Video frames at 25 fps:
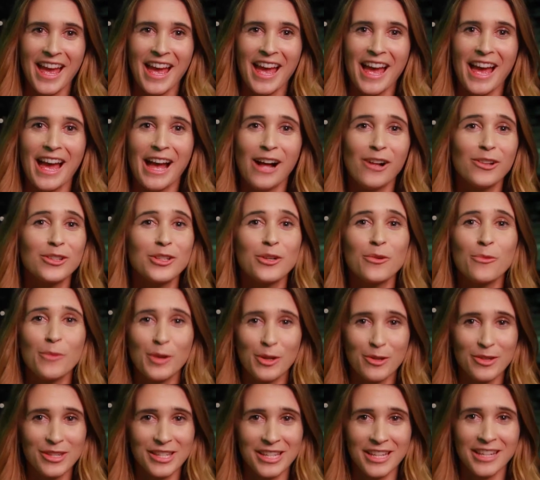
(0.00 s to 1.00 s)
Elder
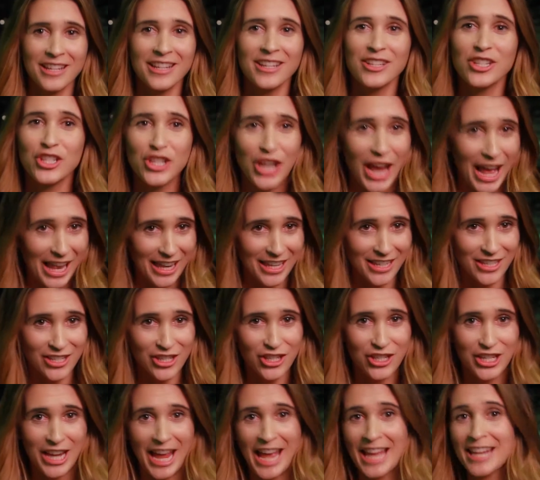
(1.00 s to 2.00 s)
Wilson
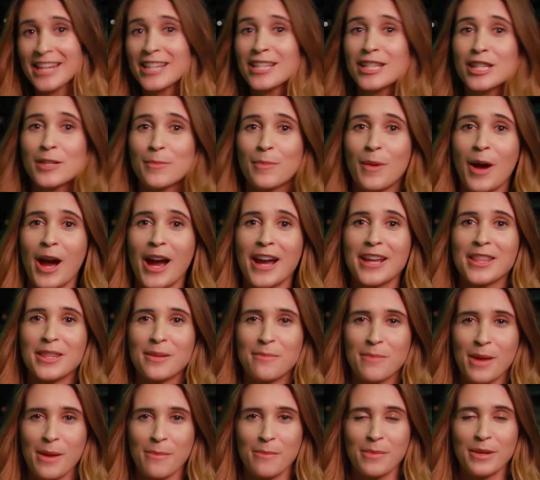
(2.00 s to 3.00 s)
challenged and inspired
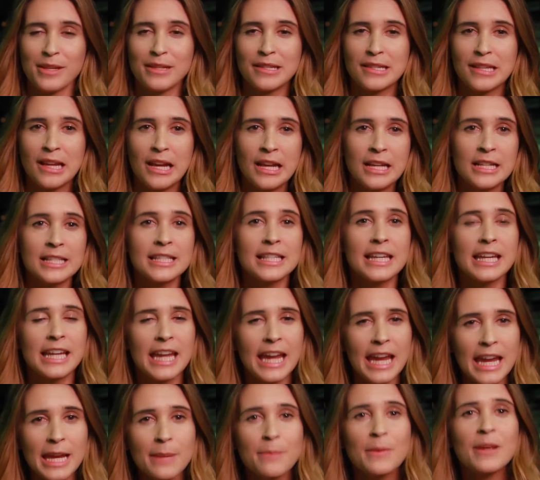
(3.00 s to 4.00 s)
the members to
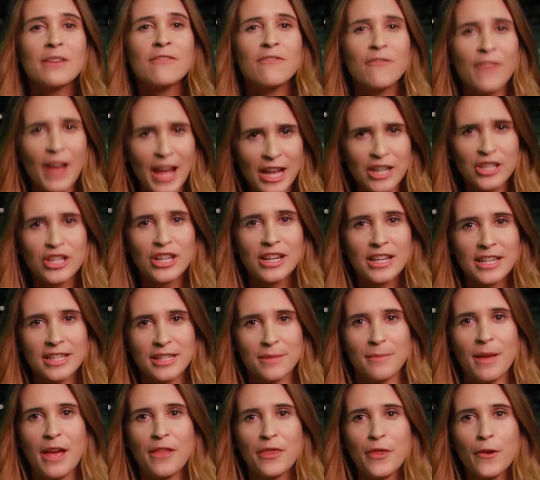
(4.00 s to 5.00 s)
keep
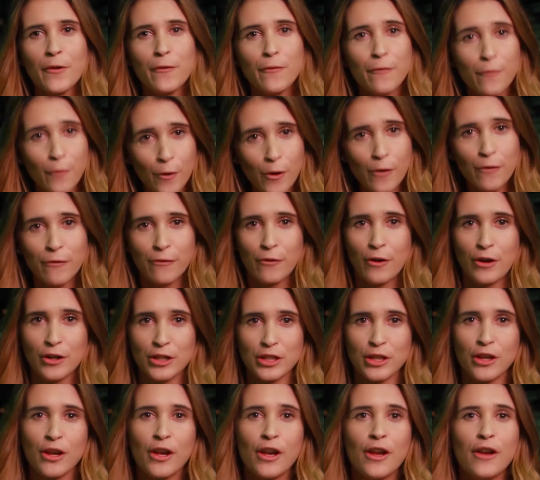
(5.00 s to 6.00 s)
evangelism at the
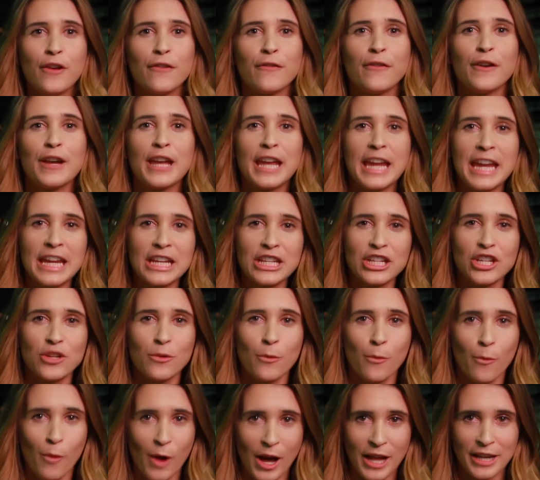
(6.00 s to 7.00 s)
forefront for each
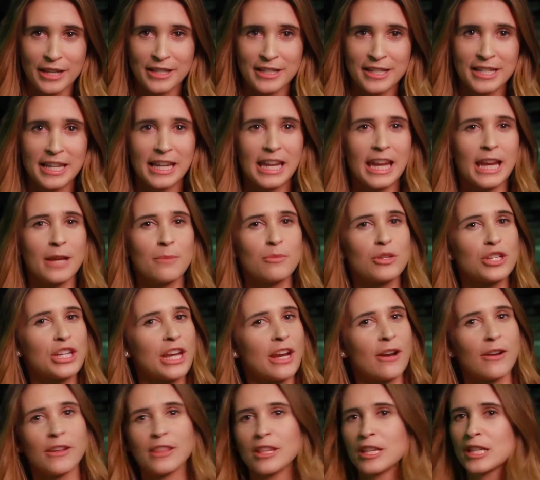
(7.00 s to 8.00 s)
one to keep
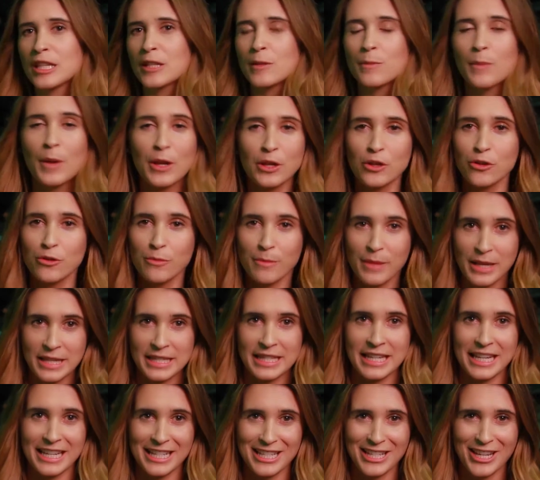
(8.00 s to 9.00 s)
sharing the special
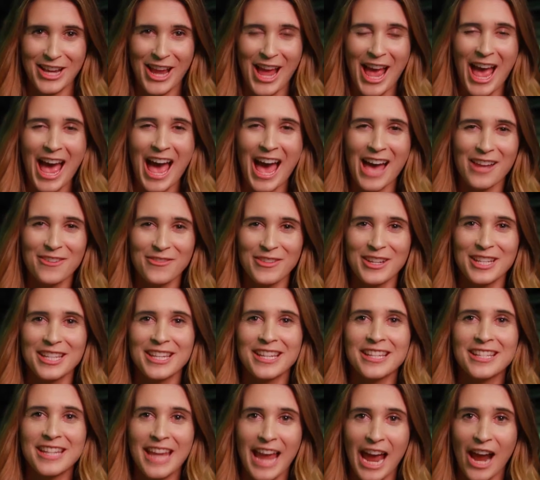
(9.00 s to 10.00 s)
message
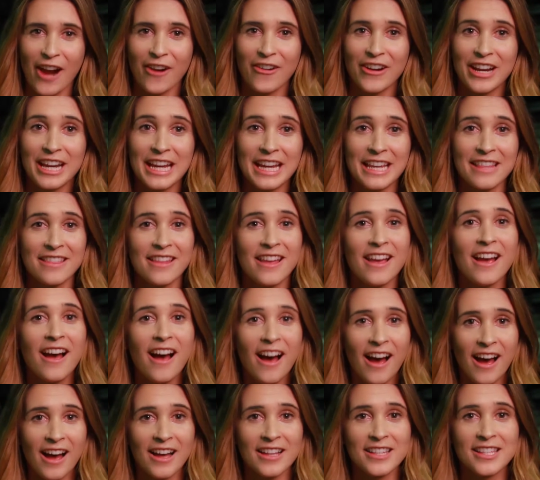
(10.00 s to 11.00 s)
Adventists carry in their
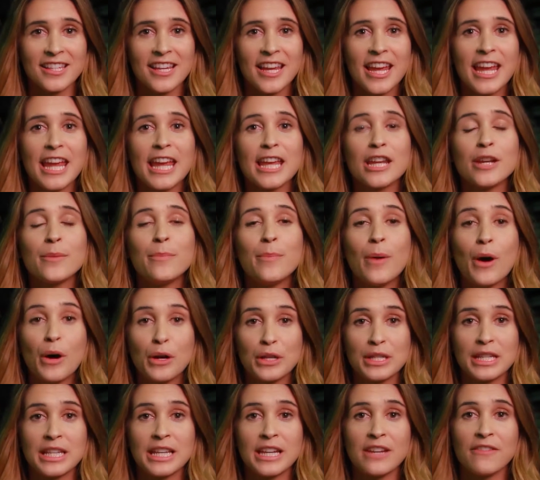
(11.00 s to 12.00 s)
hearts in a
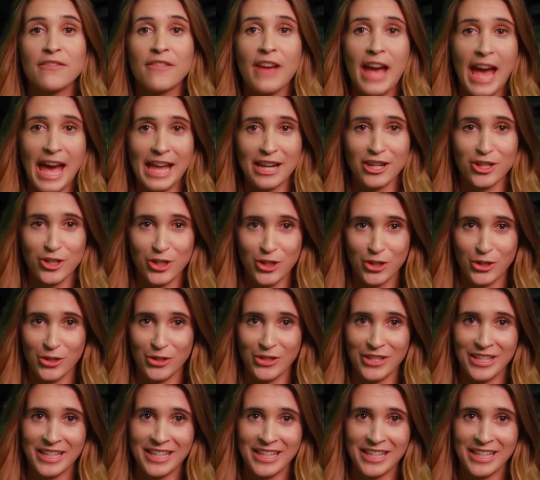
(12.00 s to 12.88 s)
positive attitude.